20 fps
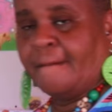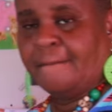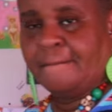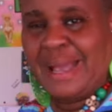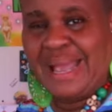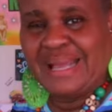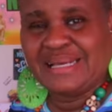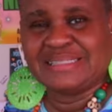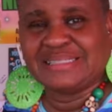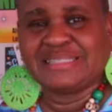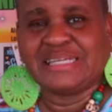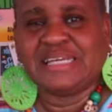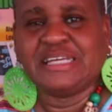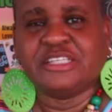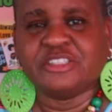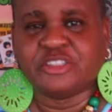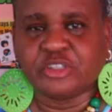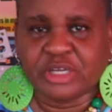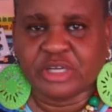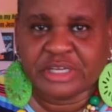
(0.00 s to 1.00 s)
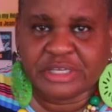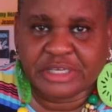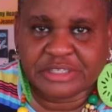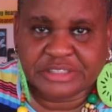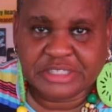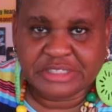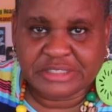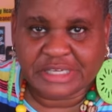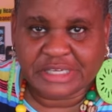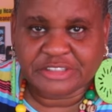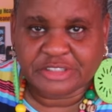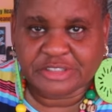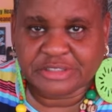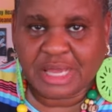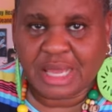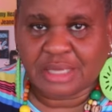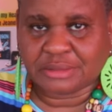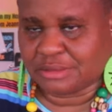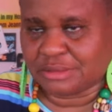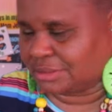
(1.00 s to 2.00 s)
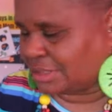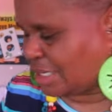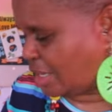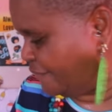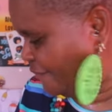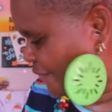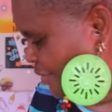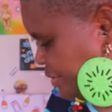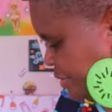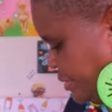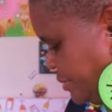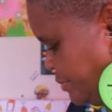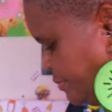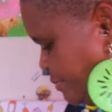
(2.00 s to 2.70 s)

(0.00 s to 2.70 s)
Magazines. You can get these at your doctor's office,